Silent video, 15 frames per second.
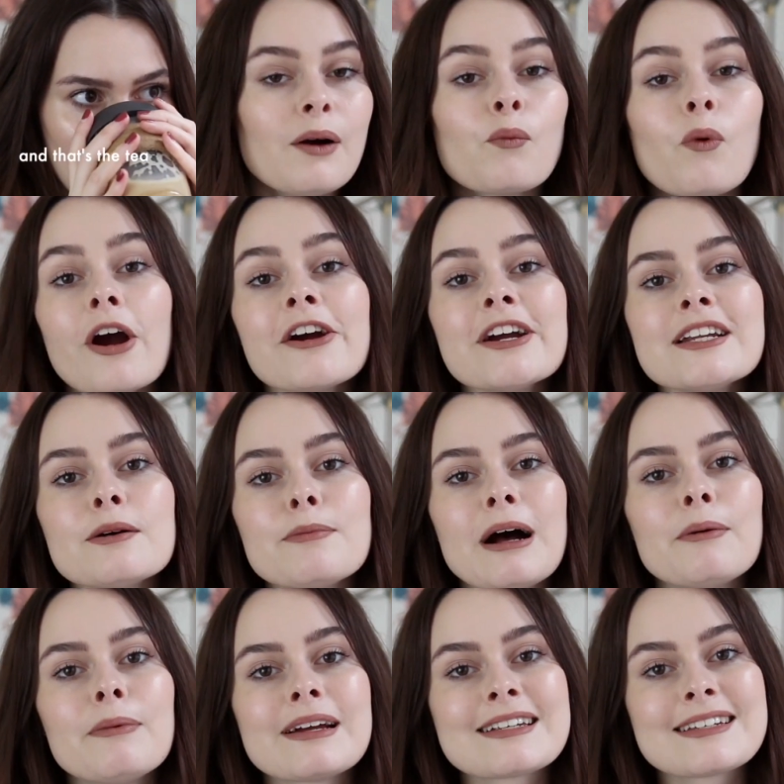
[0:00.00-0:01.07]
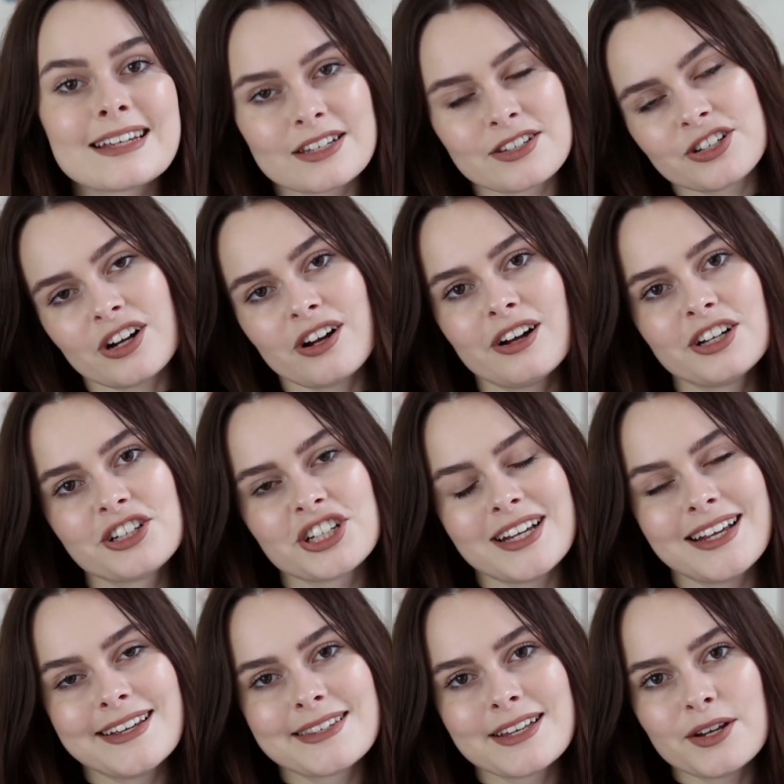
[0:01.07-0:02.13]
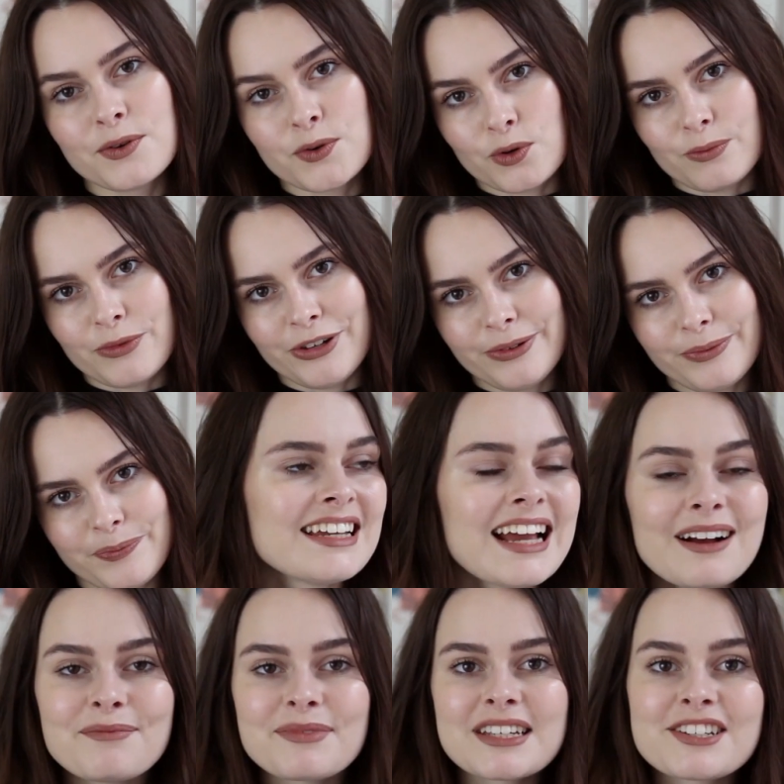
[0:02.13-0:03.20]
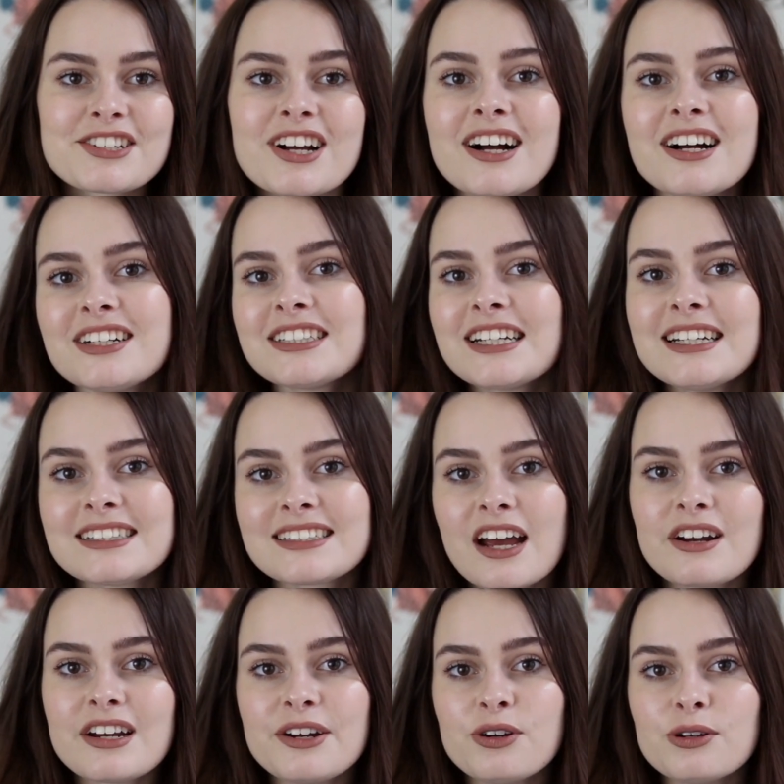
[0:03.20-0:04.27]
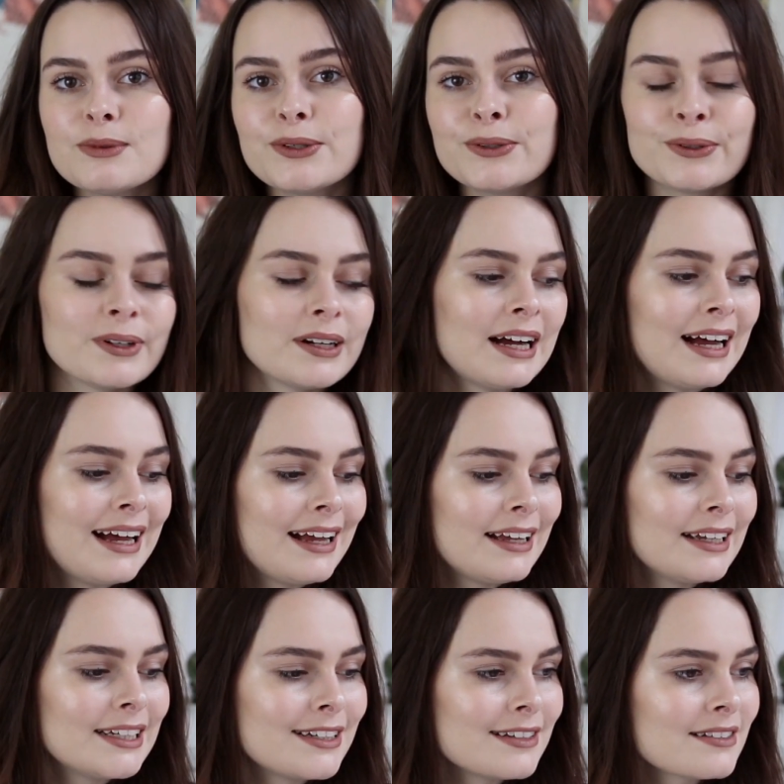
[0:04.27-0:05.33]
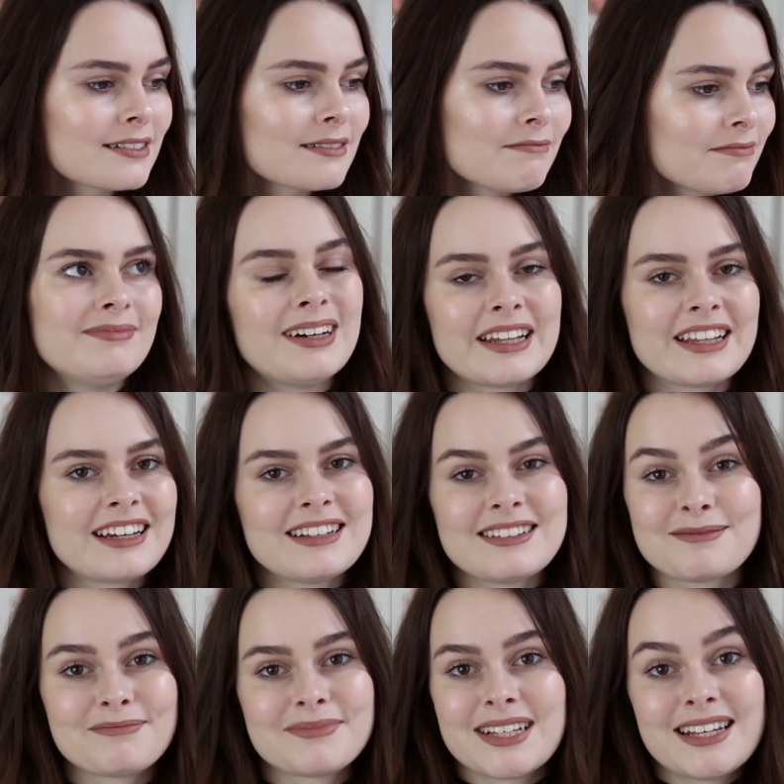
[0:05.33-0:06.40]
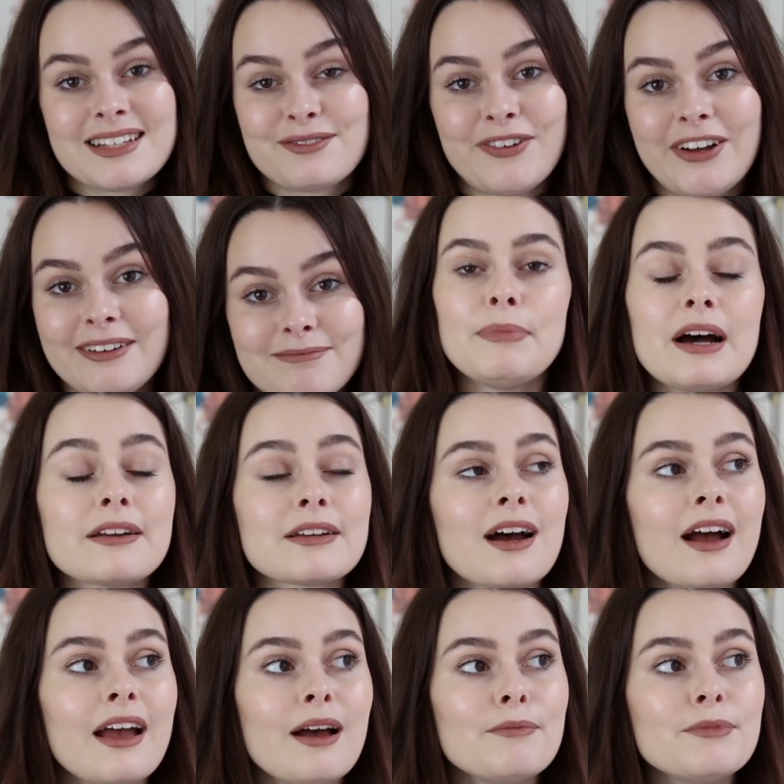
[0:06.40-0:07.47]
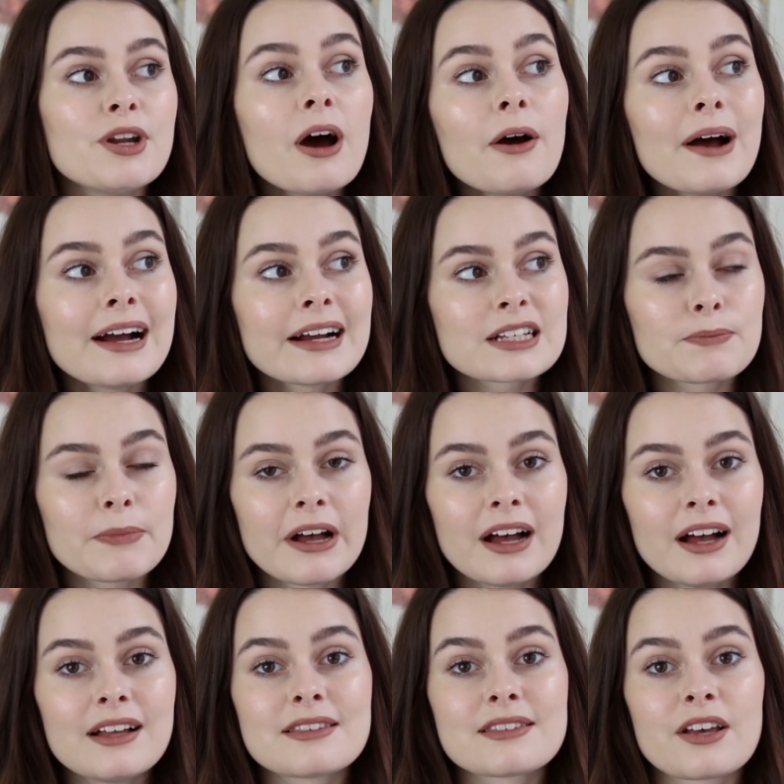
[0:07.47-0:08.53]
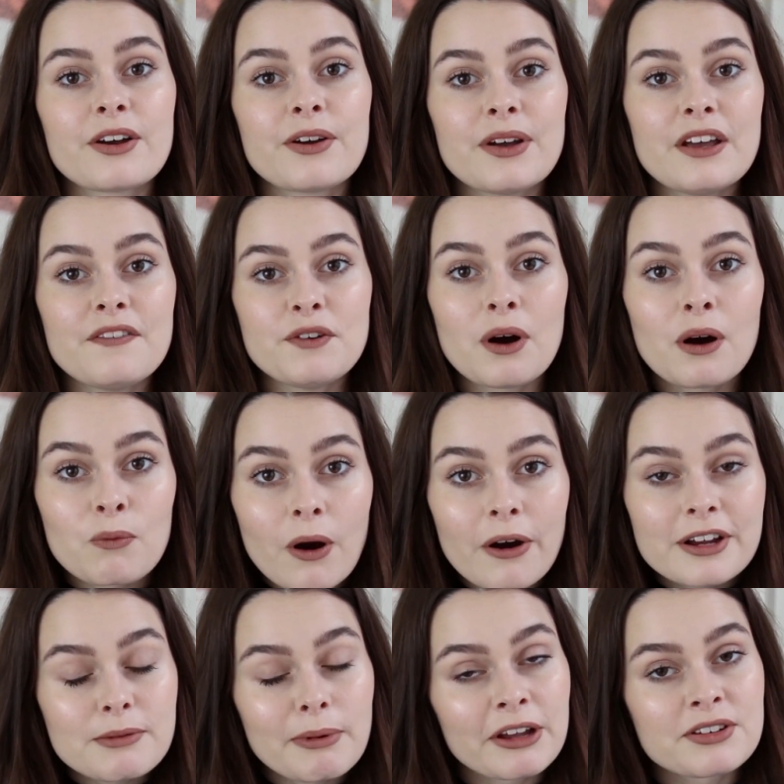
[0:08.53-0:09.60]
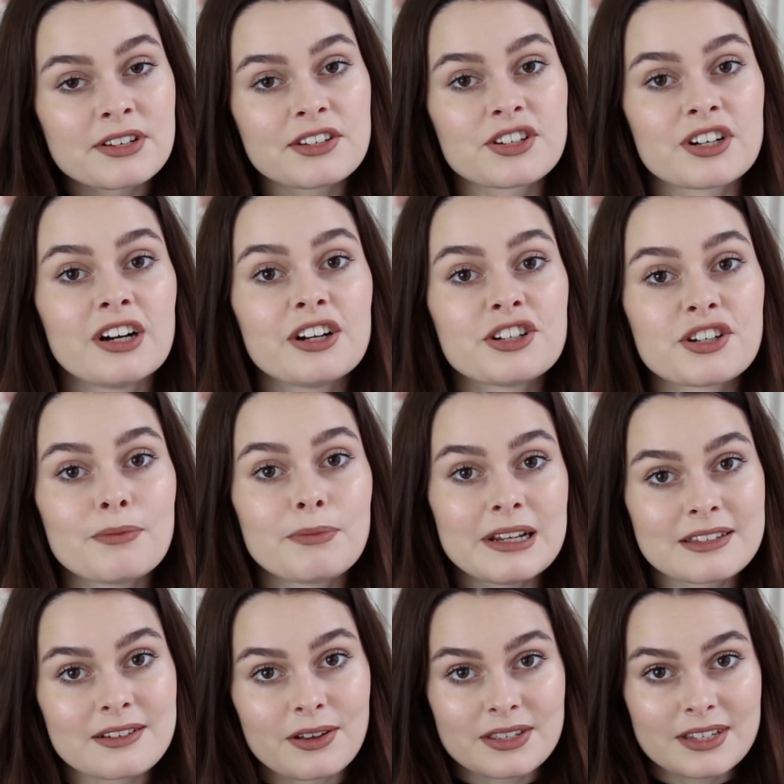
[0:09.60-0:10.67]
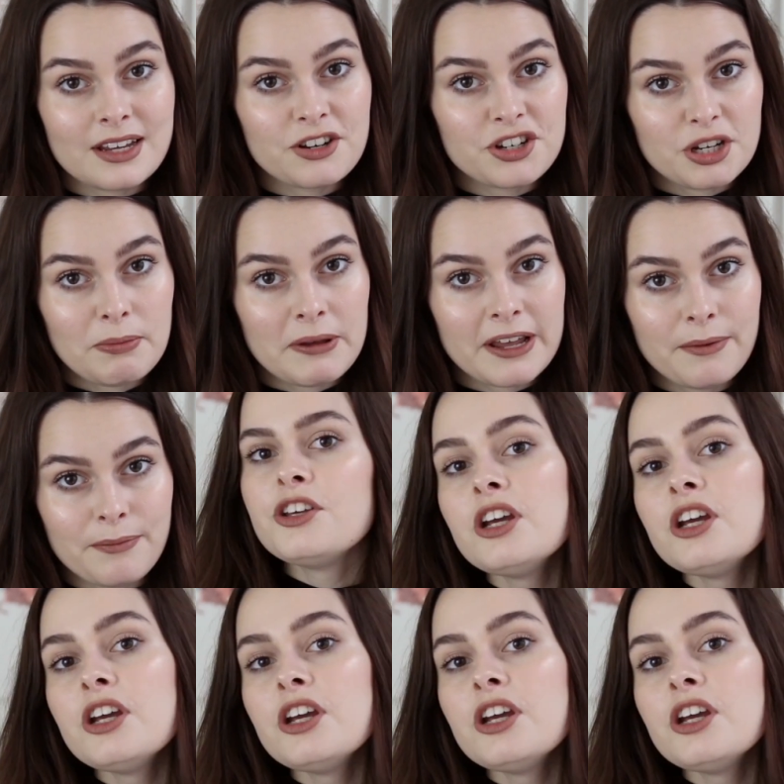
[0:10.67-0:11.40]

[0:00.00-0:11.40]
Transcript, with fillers: I'm worried about my discharge. Is it normal? Yep, discharge is totally normal and I think it's, it's fine. But I am no expert, so if you are worried about your discharge, please go and see your G P.